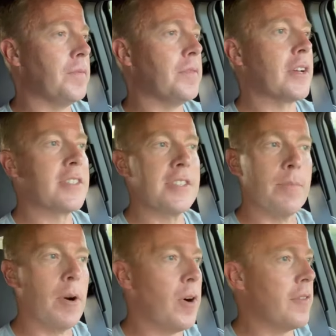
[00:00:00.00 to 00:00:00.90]
like I
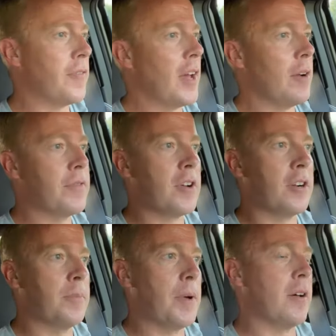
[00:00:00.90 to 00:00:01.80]
said, my wife and I, we've
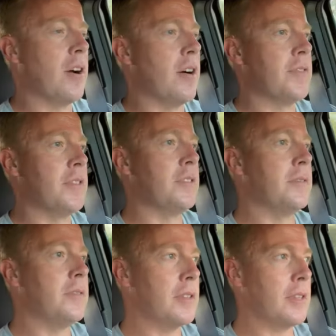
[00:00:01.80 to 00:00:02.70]
talked about
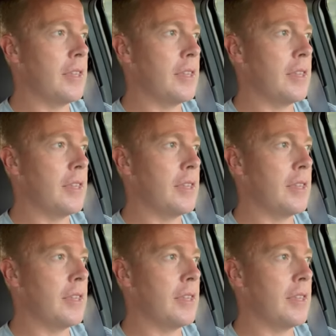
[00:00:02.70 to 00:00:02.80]
often